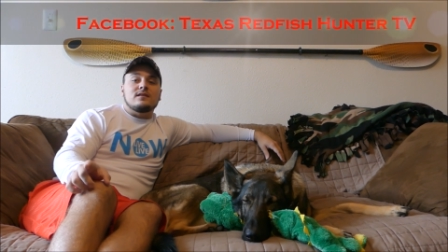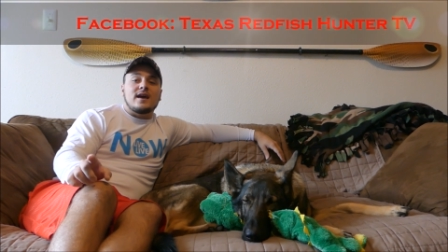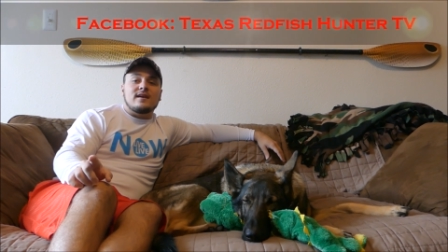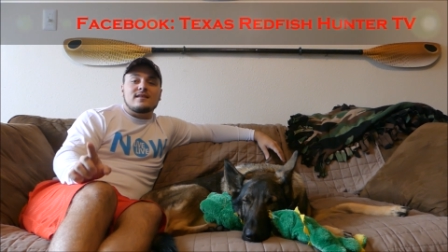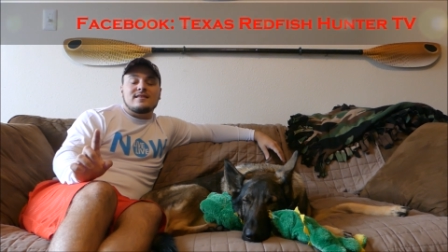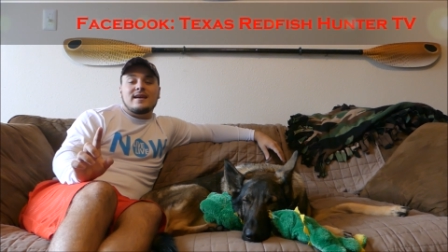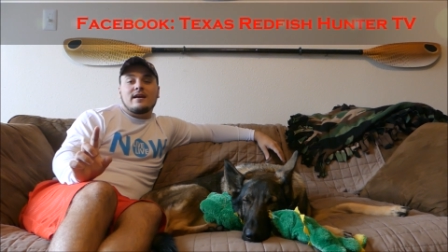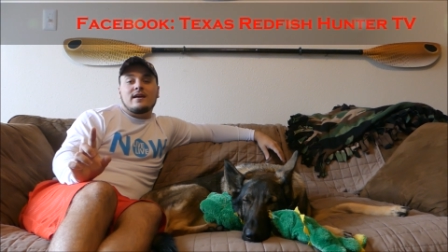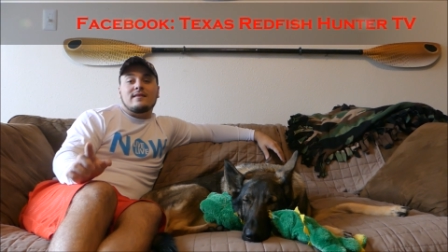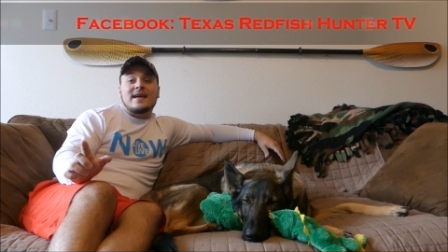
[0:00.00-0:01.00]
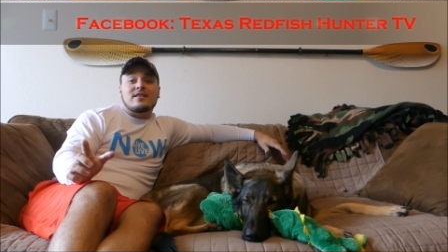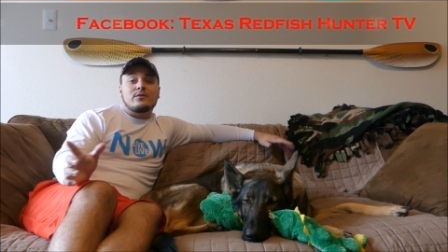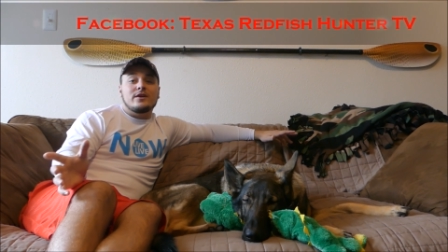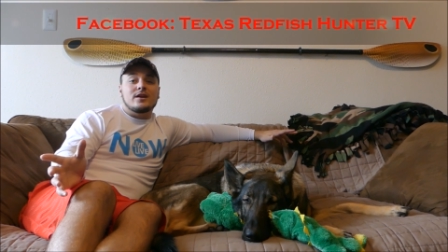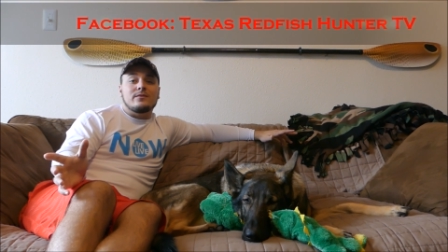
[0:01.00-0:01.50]
like us there, and that's
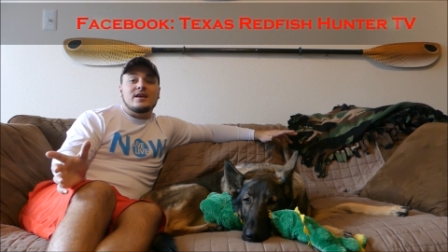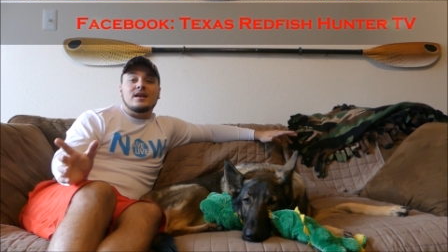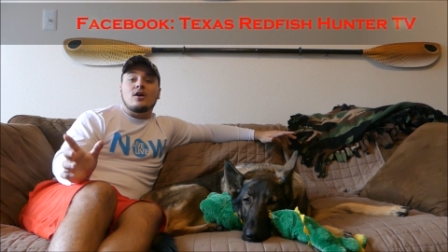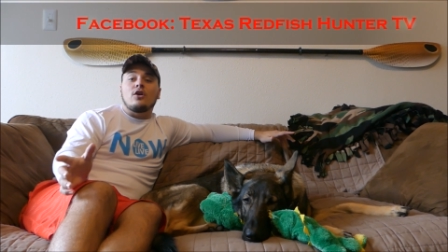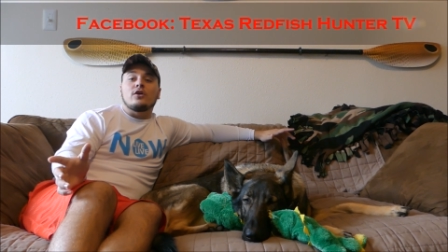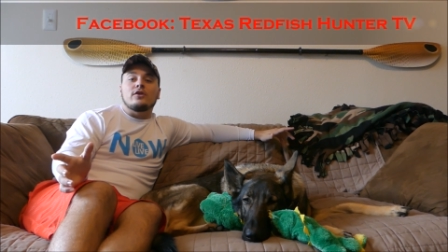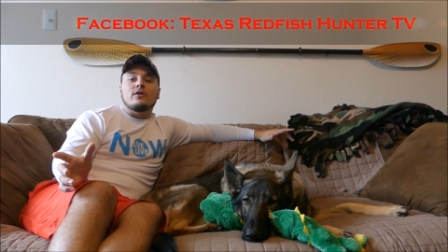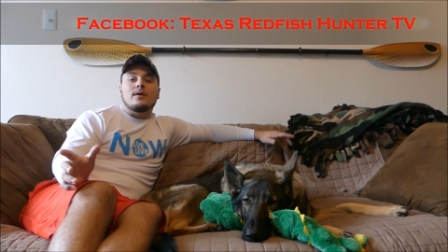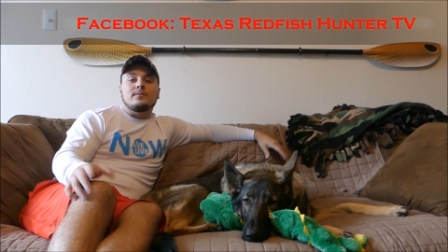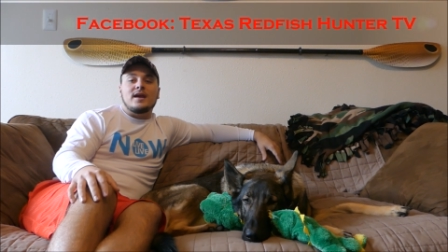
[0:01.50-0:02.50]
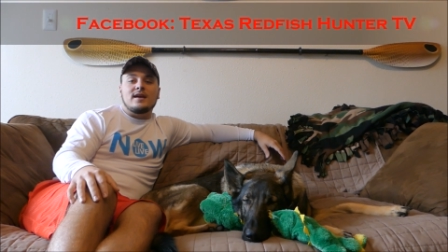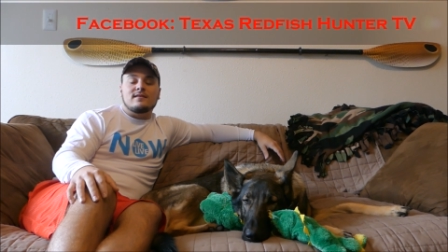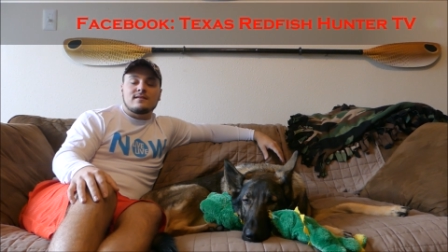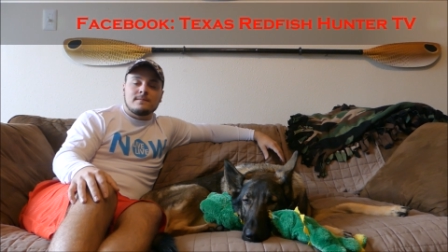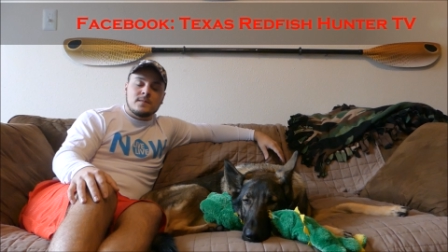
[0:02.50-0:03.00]
where you're going to be getting all your
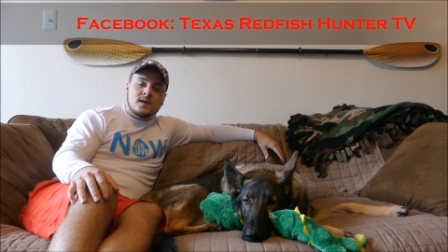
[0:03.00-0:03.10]
updates.